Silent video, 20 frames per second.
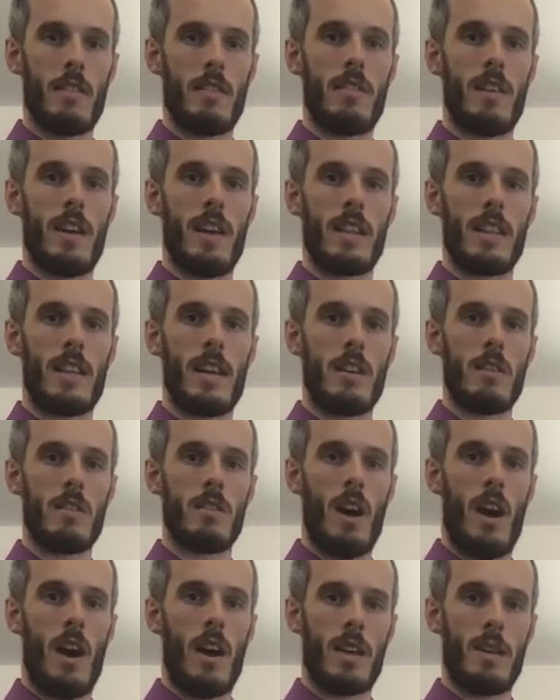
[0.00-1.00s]
thing that you're
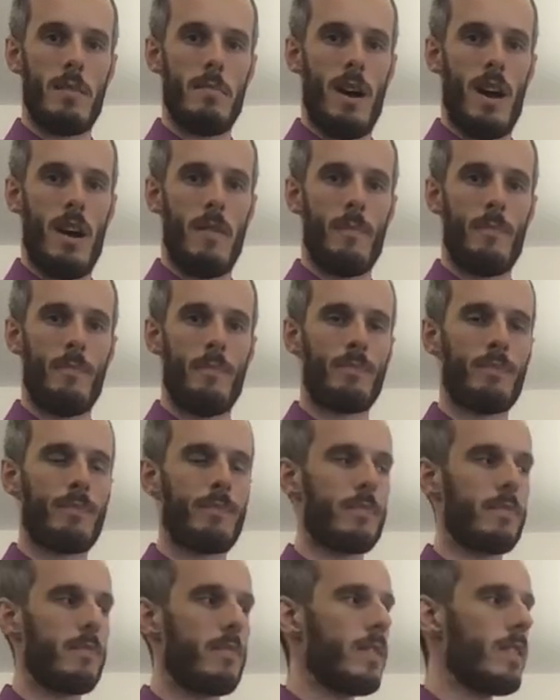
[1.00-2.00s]
talking about.
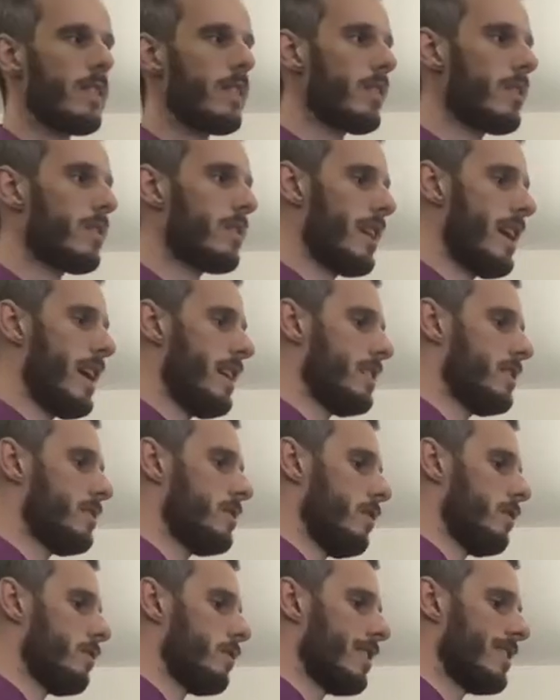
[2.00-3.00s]
Okay,
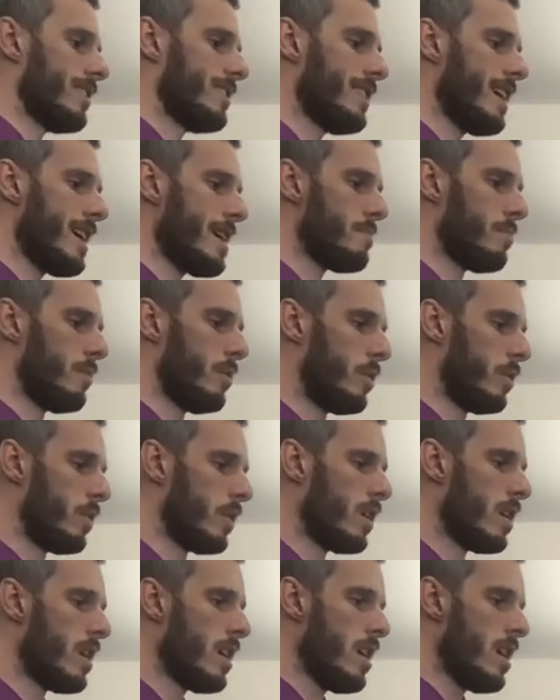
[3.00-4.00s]
so for
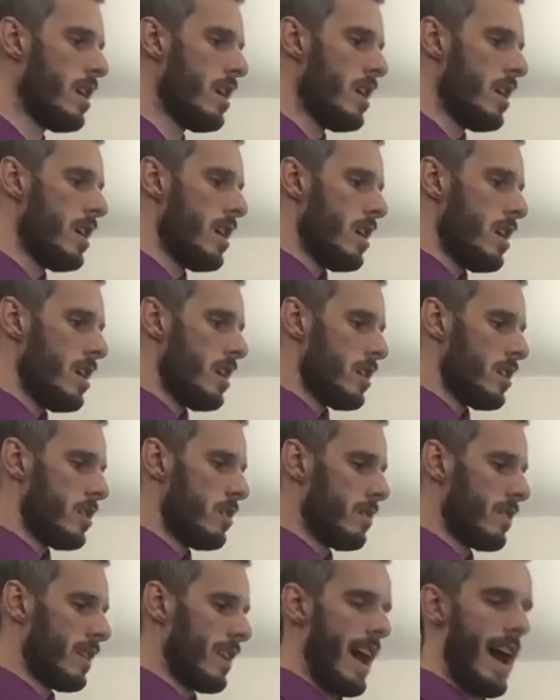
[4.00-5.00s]
example,
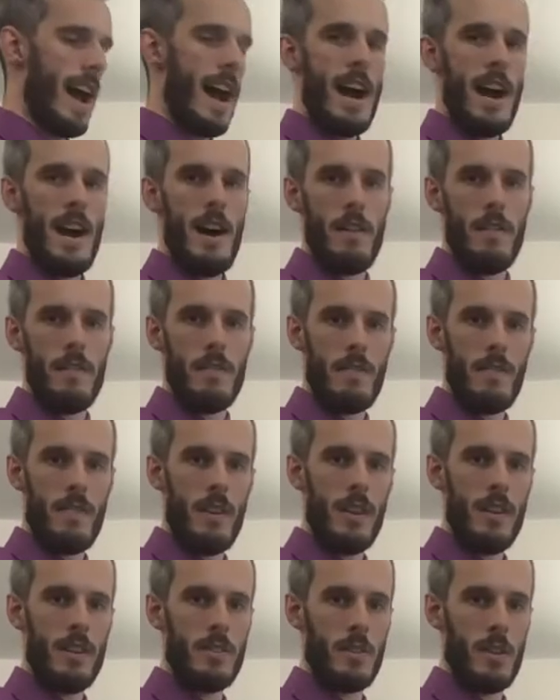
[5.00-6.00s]
you could
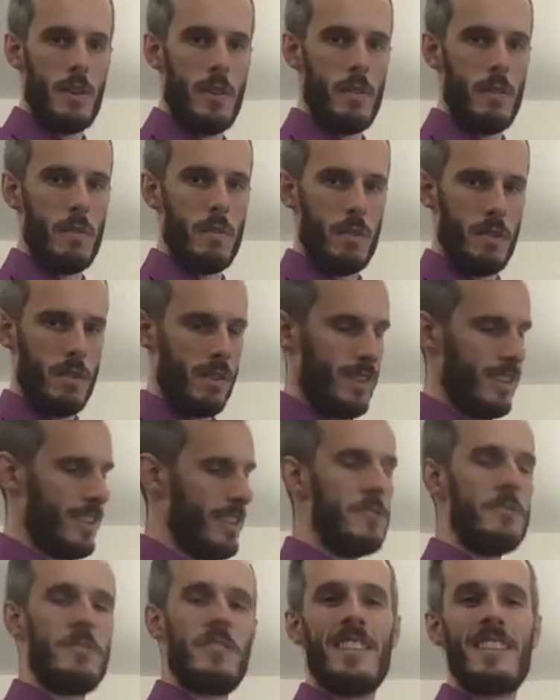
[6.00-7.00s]
have, so
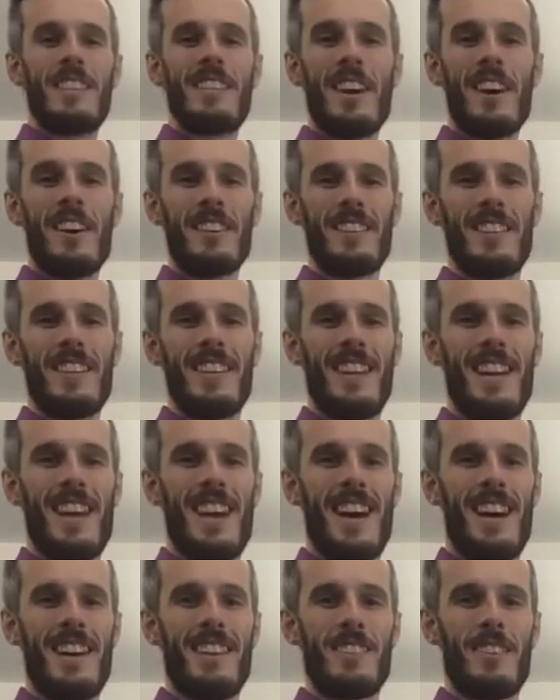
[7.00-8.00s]
using the skeleton
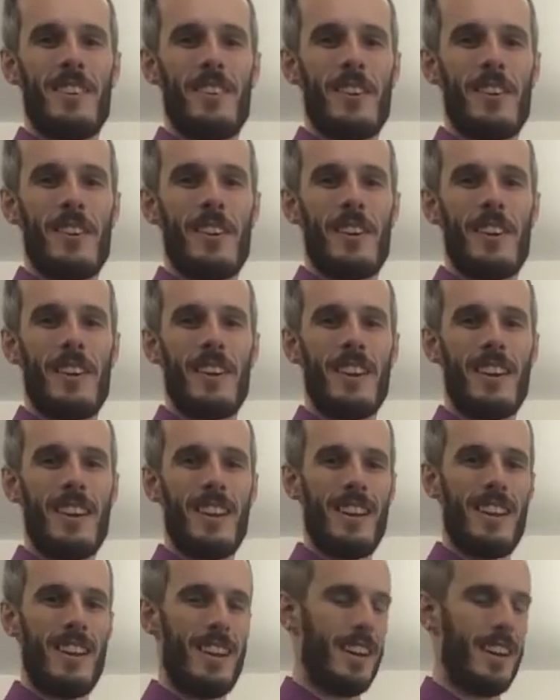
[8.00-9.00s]
as our